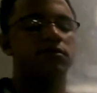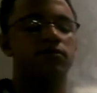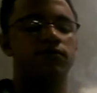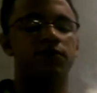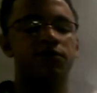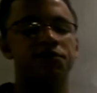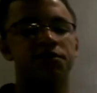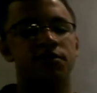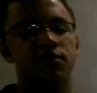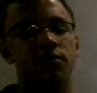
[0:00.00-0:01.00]
we
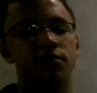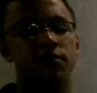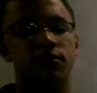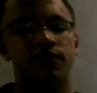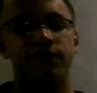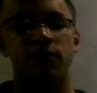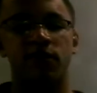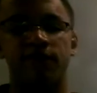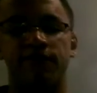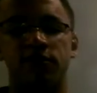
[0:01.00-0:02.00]
consider the
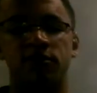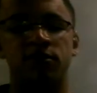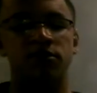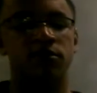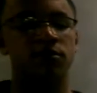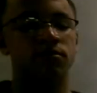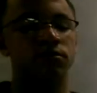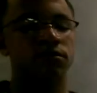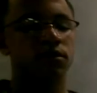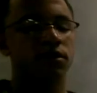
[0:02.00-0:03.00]
confidence interval
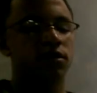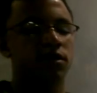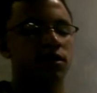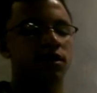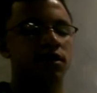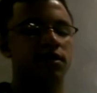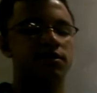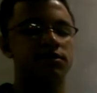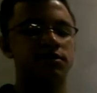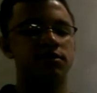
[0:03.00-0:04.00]

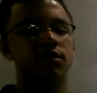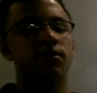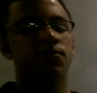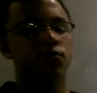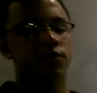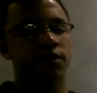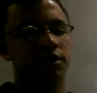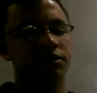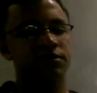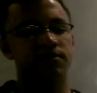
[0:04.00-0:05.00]
as point
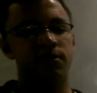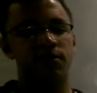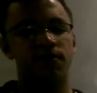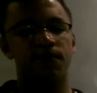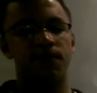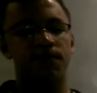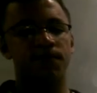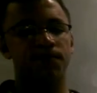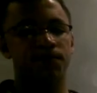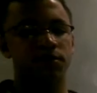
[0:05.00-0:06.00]
estimate
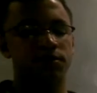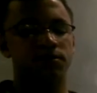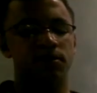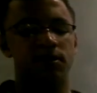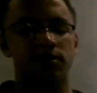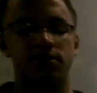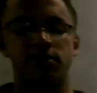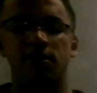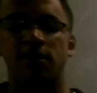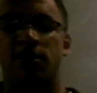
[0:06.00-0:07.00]
plus minus
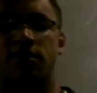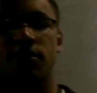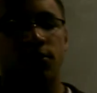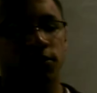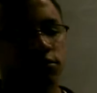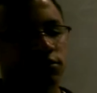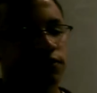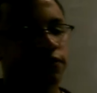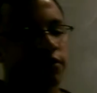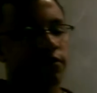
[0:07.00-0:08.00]
the margin of
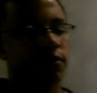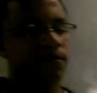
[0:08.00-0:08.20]
error.